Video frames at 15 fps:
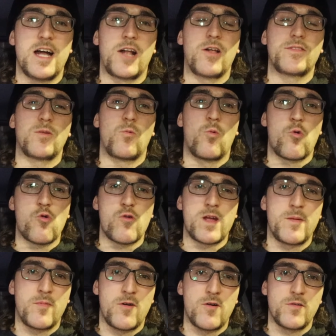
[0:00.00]
I don't have to worry
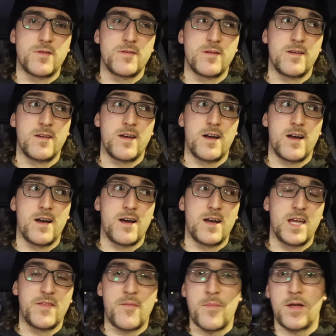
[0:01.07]
about
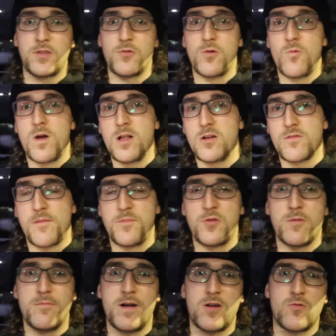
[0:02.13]
if I'm not doing well or if I'm
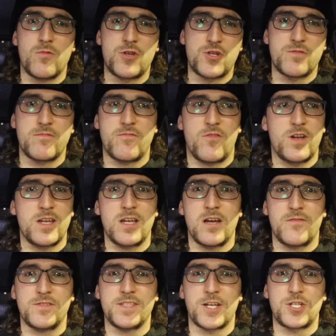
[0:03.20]
doing better, which, funny
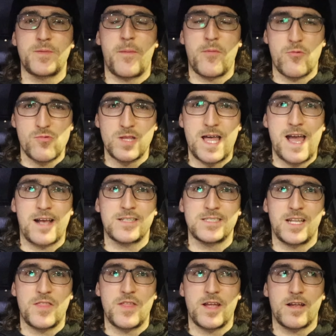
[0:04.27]
enough, has actually made me relax and
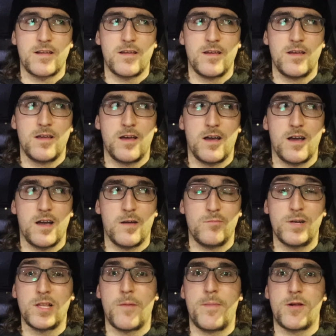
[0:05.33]
I think
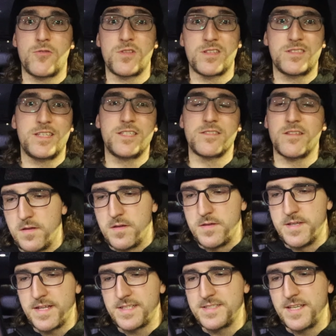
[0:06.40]
play a lot better this season.
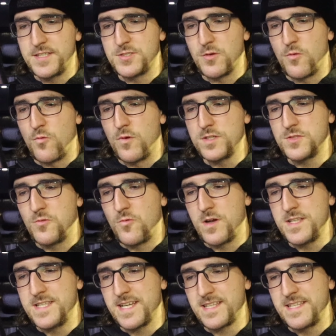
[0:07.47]
Nick says, what's
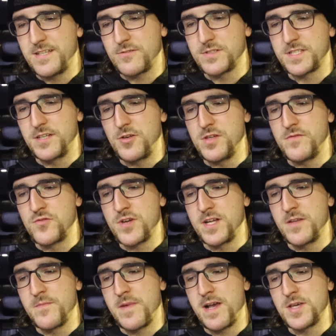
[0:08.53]
one technique or skill you've
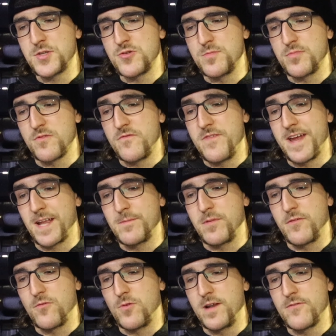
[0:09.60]
tried to master and perfect,
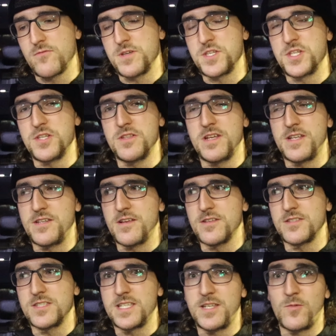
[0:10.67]
but for whatever reason it
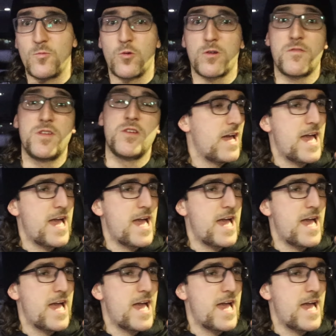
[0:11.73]
doesn't seem to work for you?